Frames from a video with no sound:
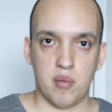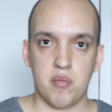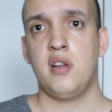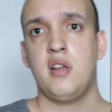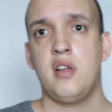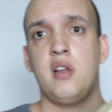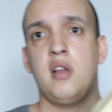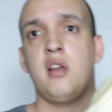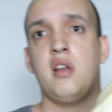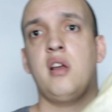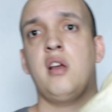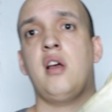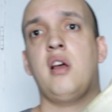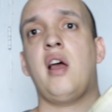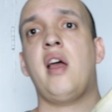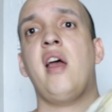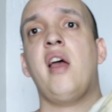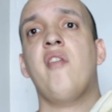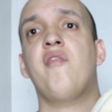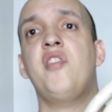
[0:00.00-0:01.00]
them.
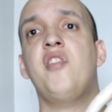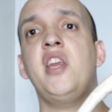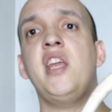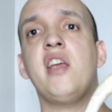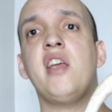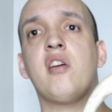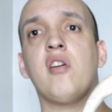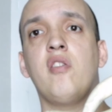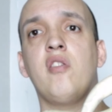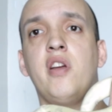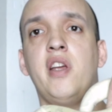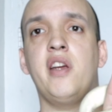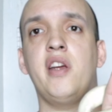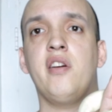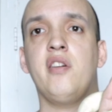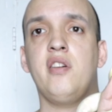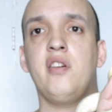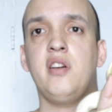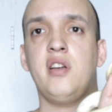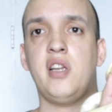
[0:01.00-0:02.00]
I have Nico
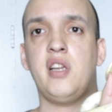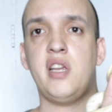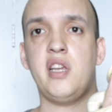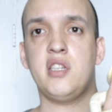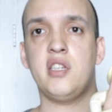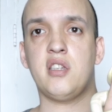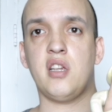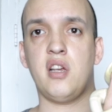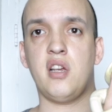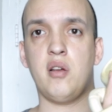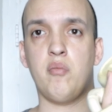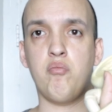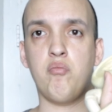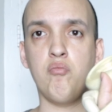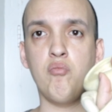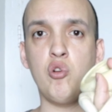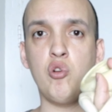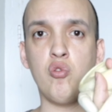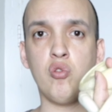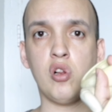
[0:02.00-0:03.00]
here. He's a
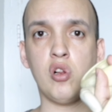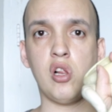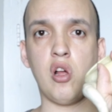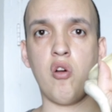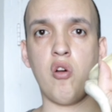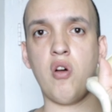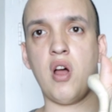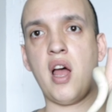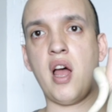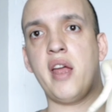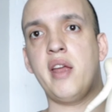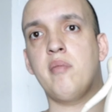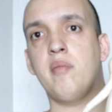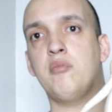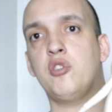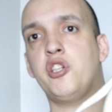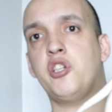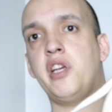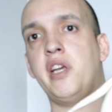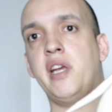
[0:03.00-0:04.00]
Moonglow
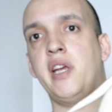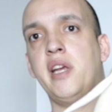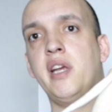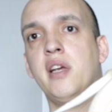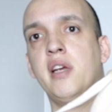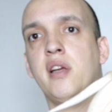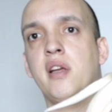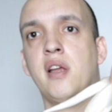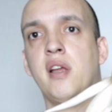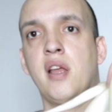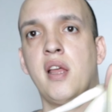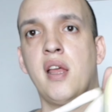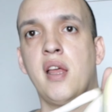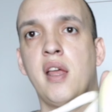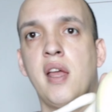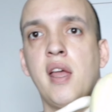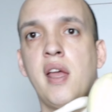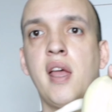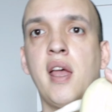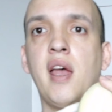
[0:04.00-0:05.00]
IMG,
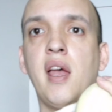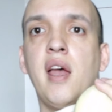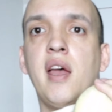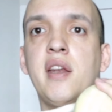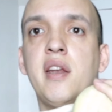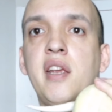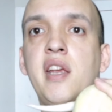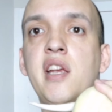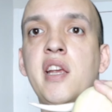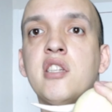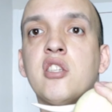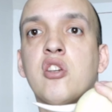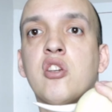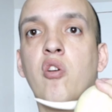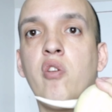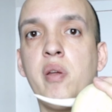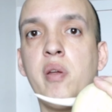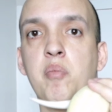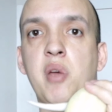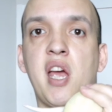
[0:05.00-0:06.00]
and he's
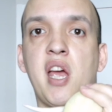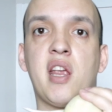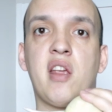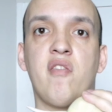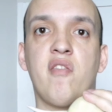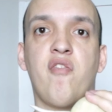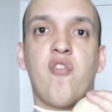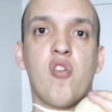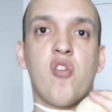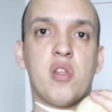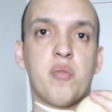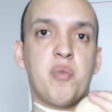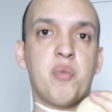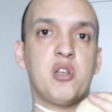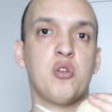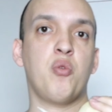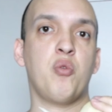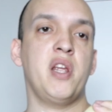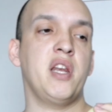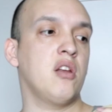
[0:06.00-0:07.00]
going back and forth
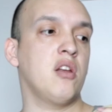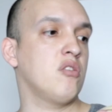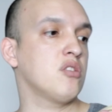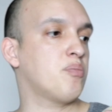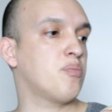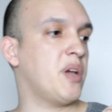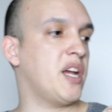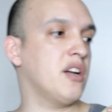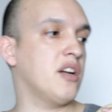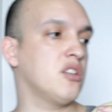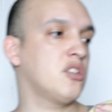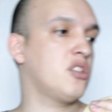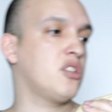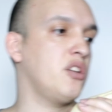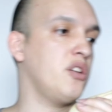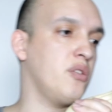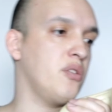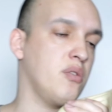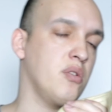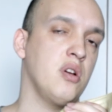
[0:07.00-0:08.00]
between those pairs
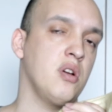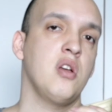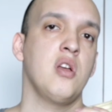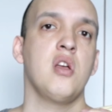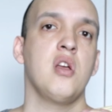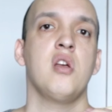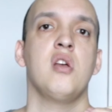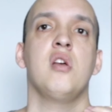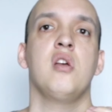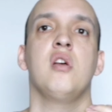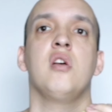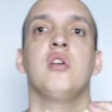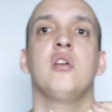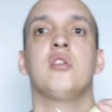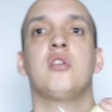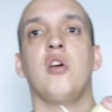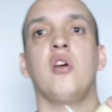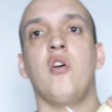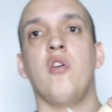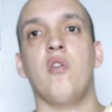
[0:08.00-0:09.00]
too.
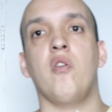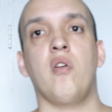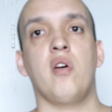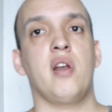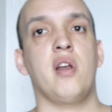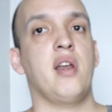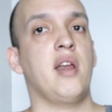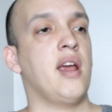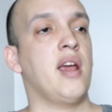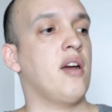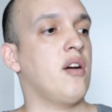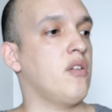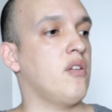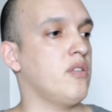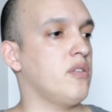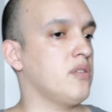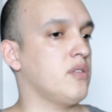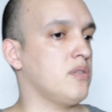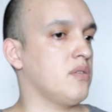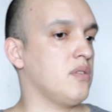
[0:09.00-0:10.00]
So
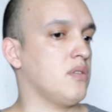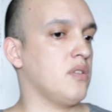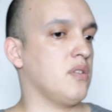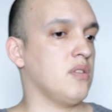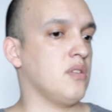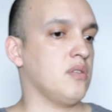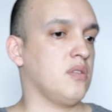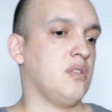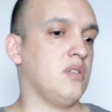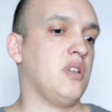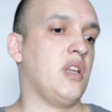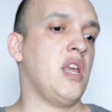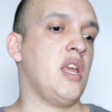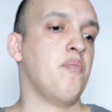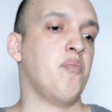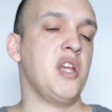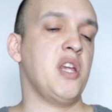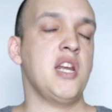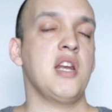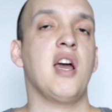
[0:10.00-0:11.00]
now,
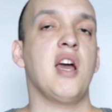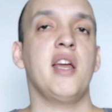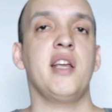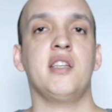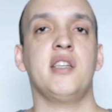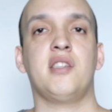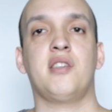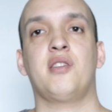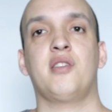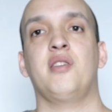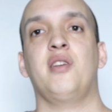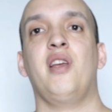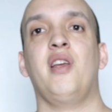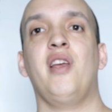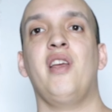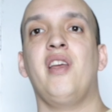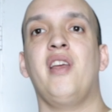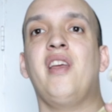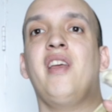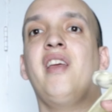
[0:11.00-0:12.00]
it'd be nice
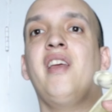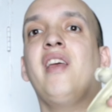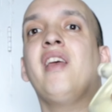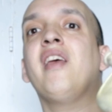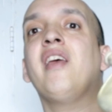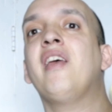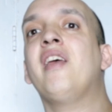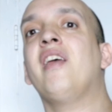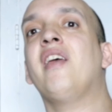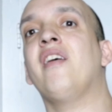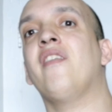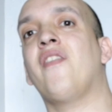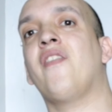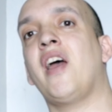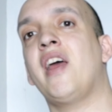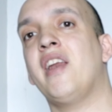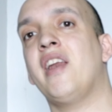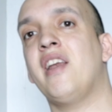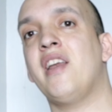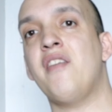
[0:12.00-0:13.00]
if
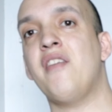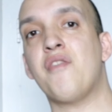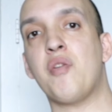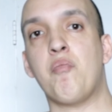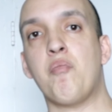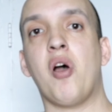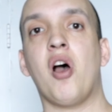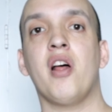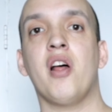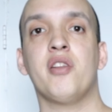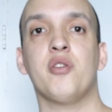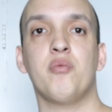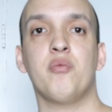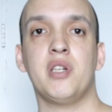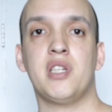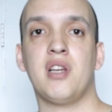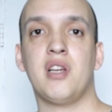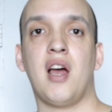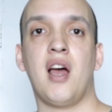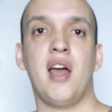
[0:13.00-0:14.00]
I didn't even bother
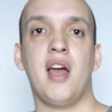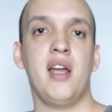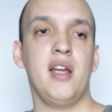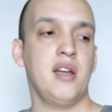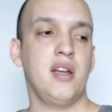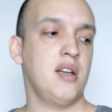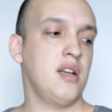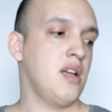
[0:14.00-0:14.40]
with Ty,